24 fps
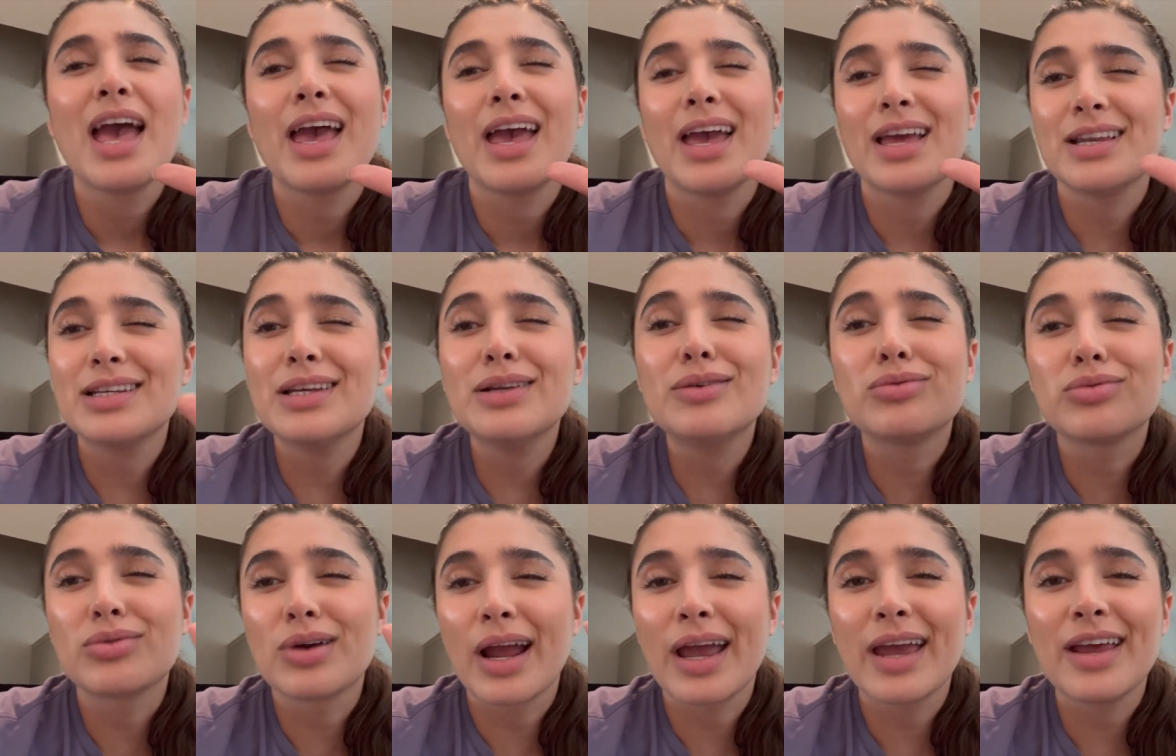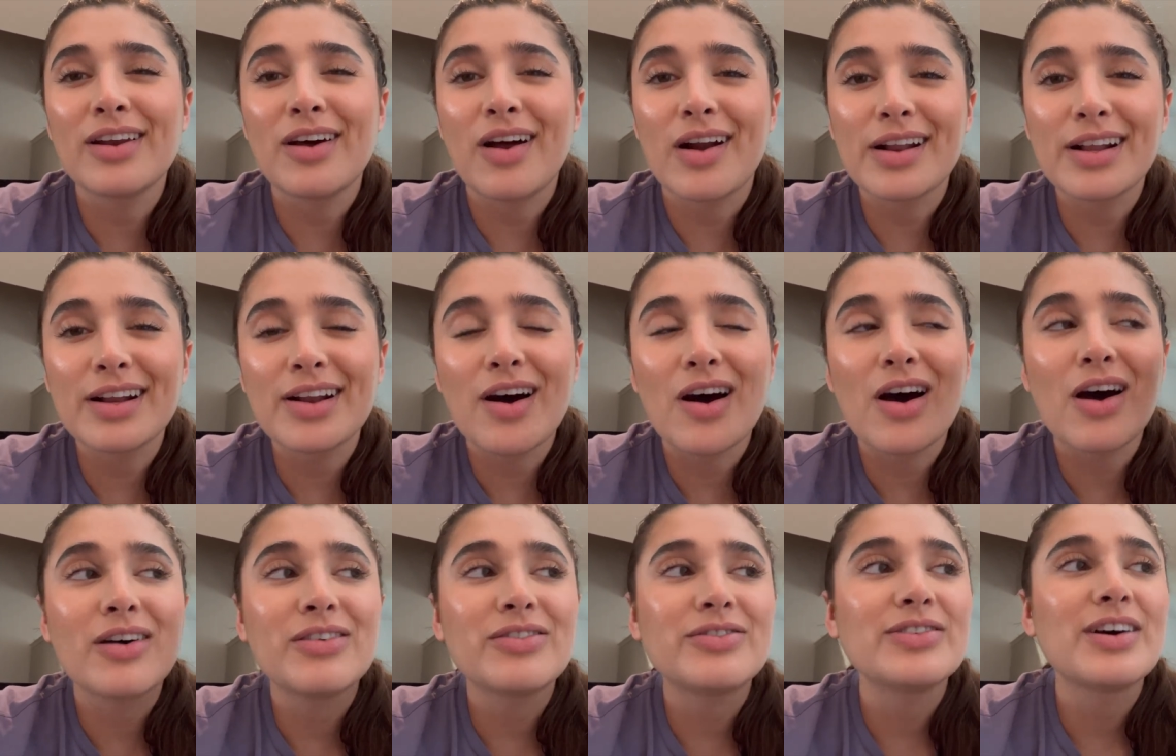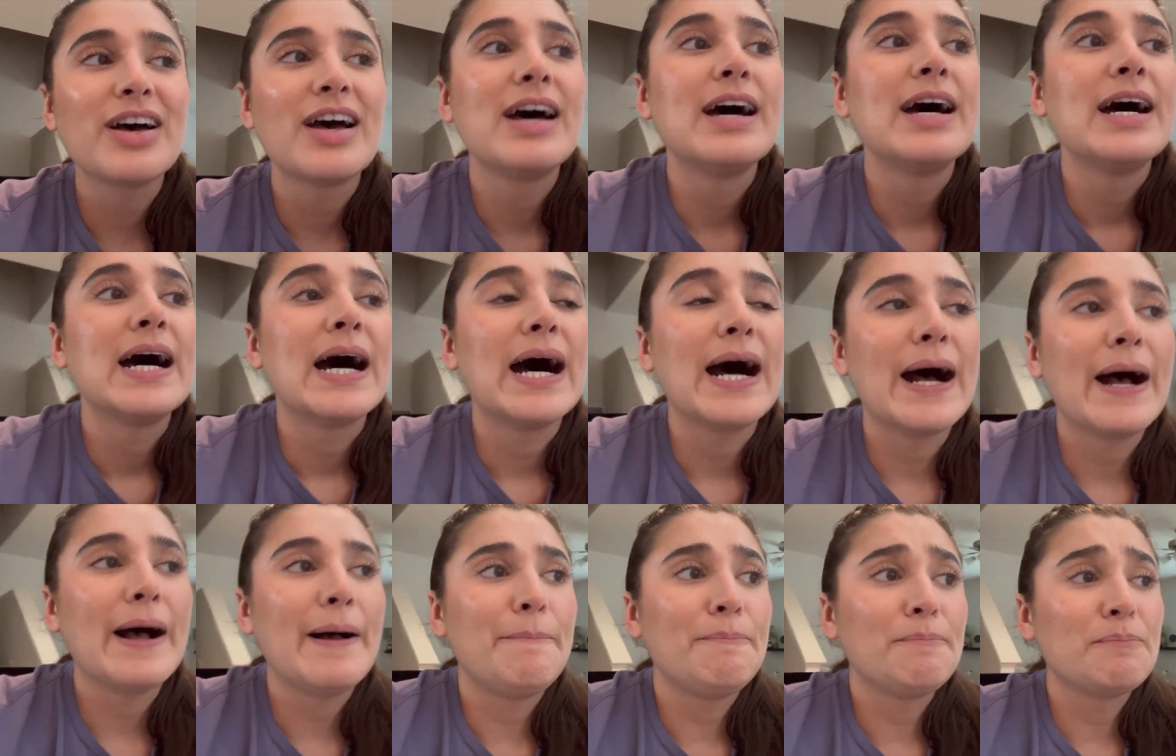It did rain on and off,
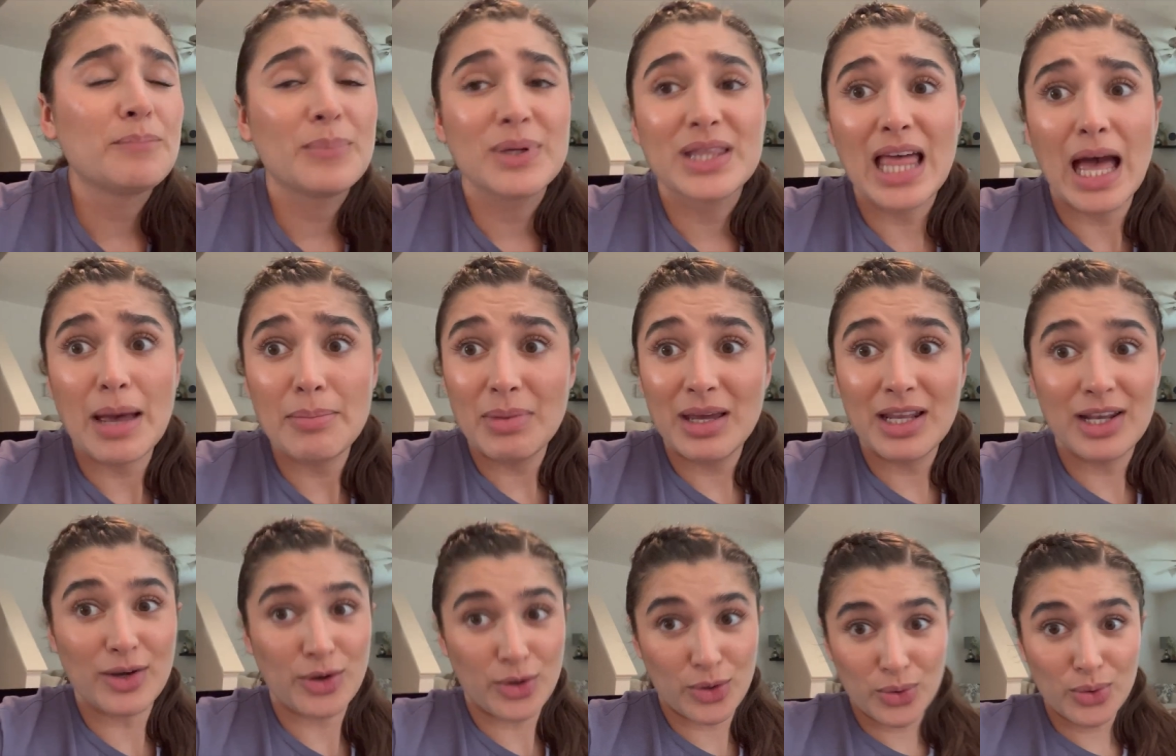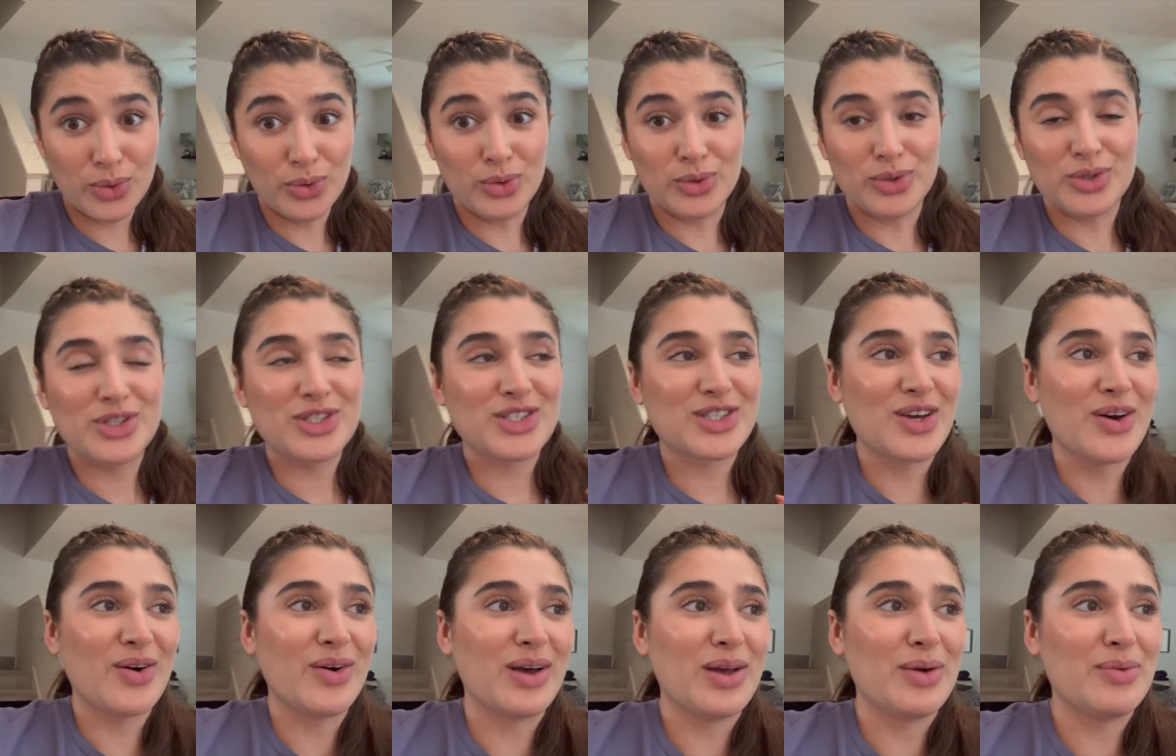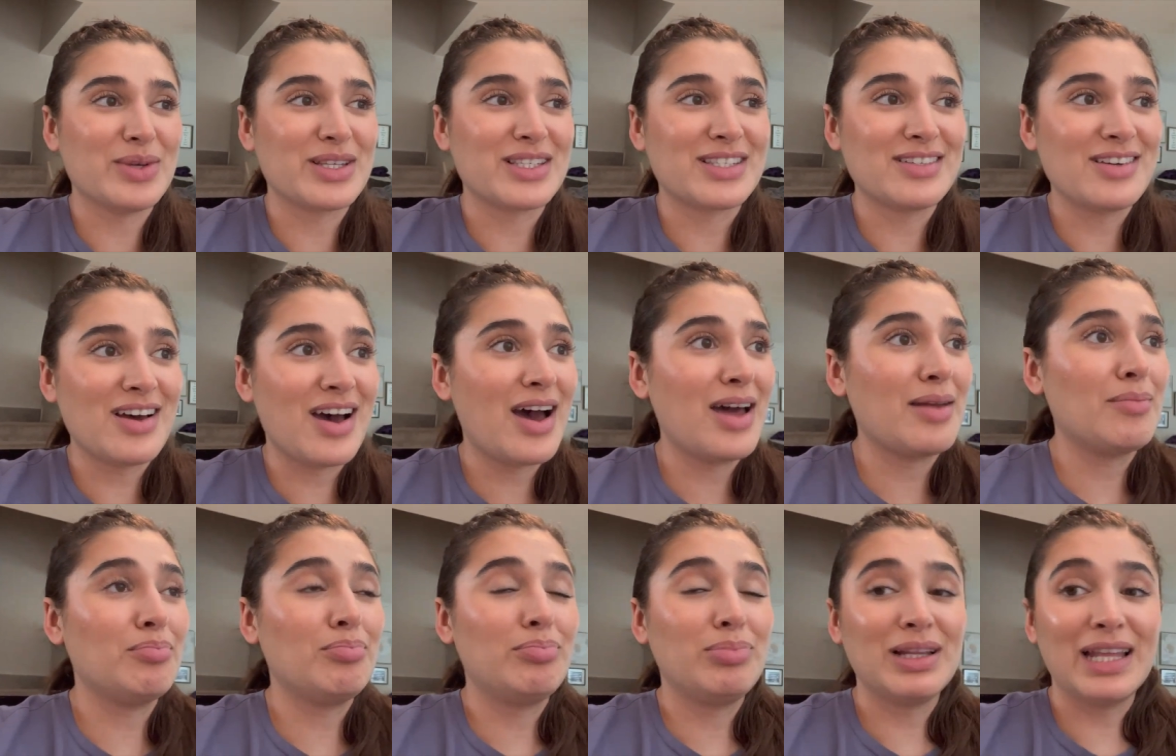um, but that made it cool. So it was
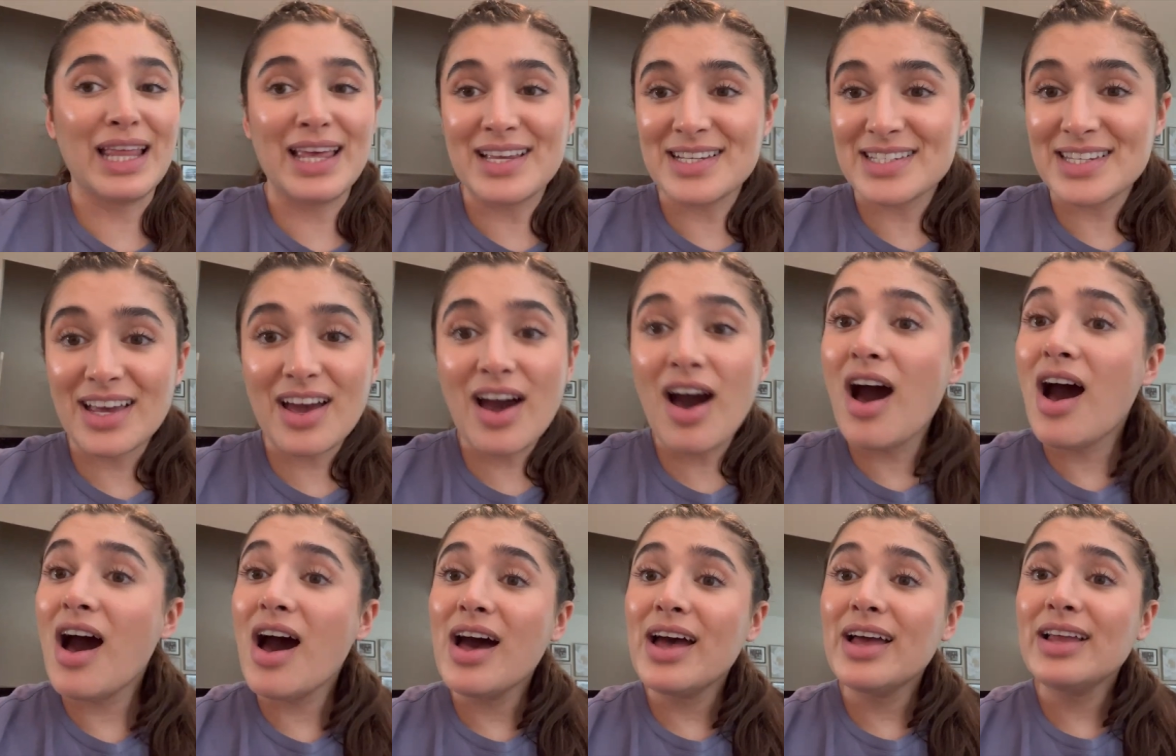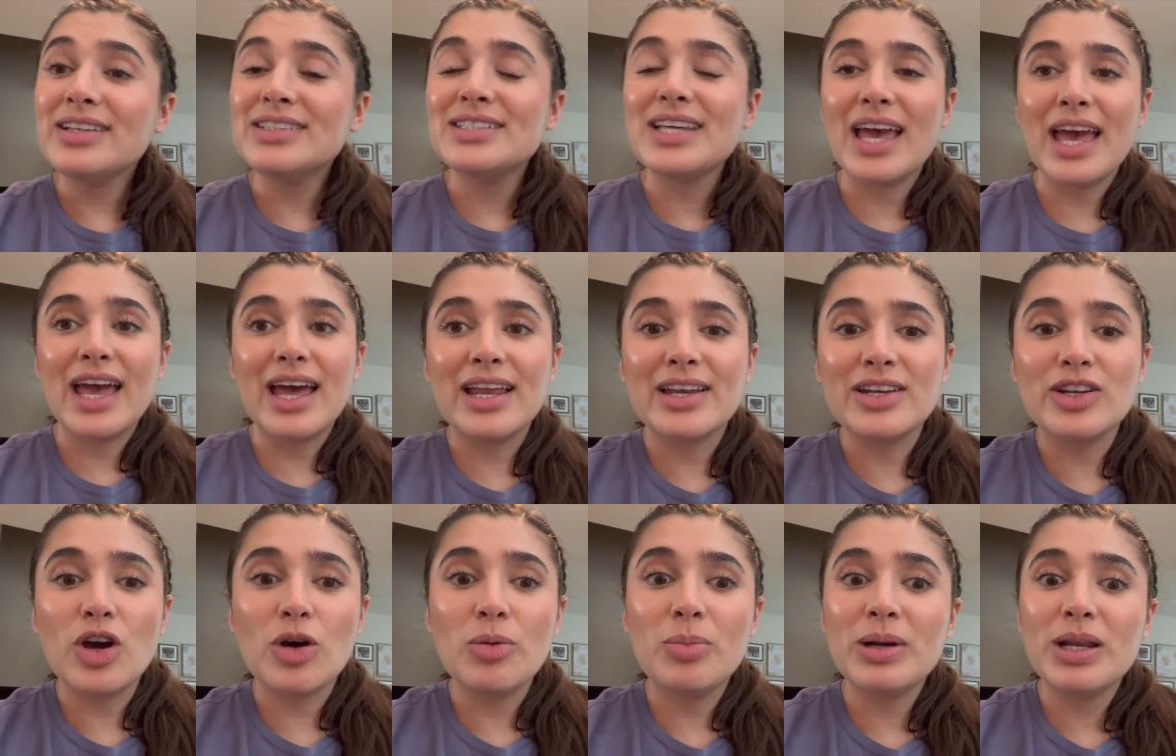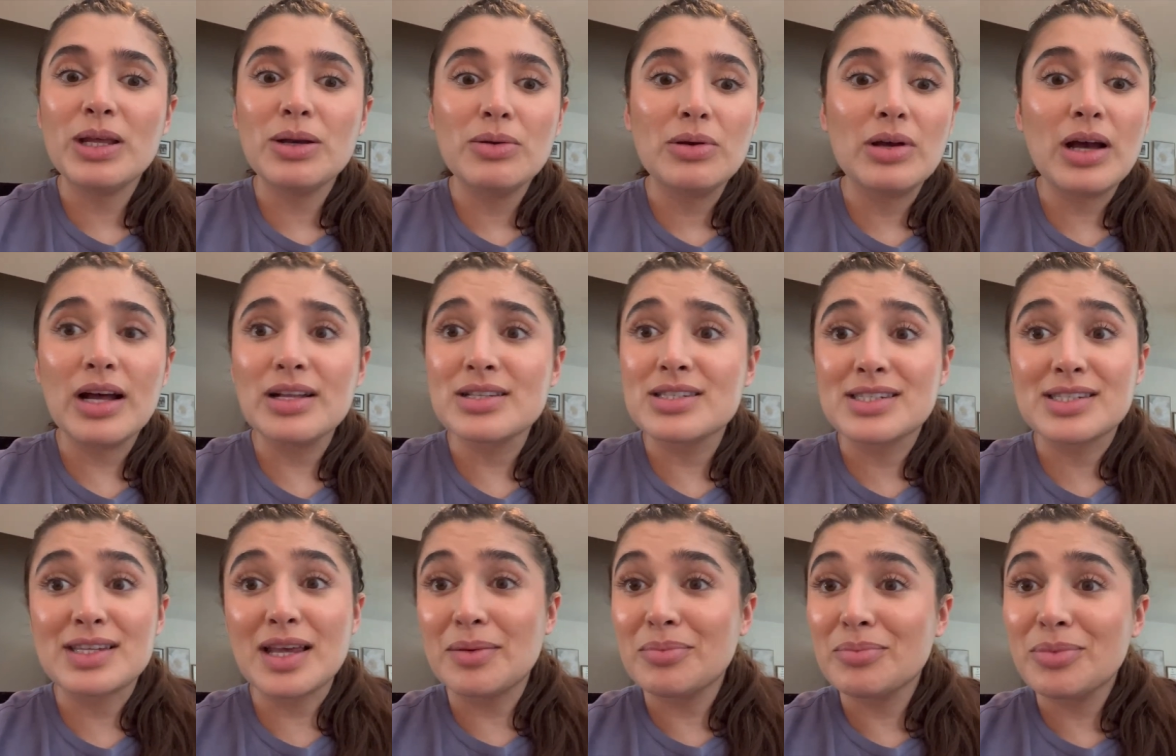not blazing hot and nobody got
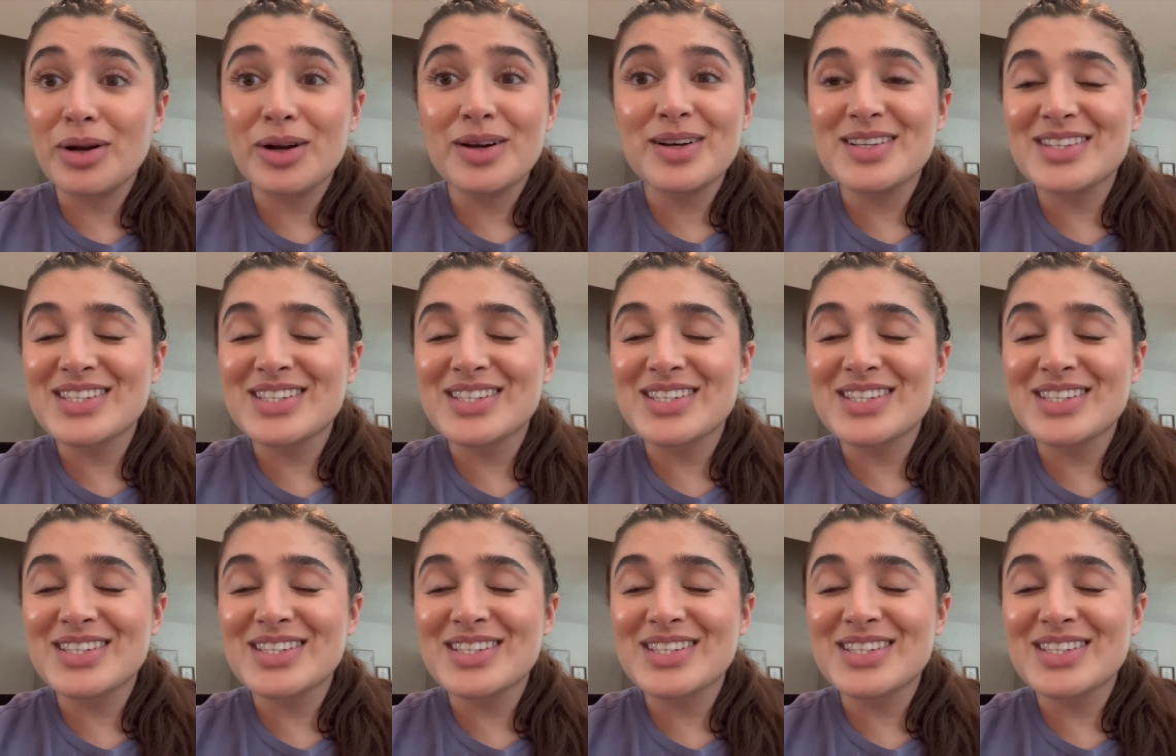sunburnt.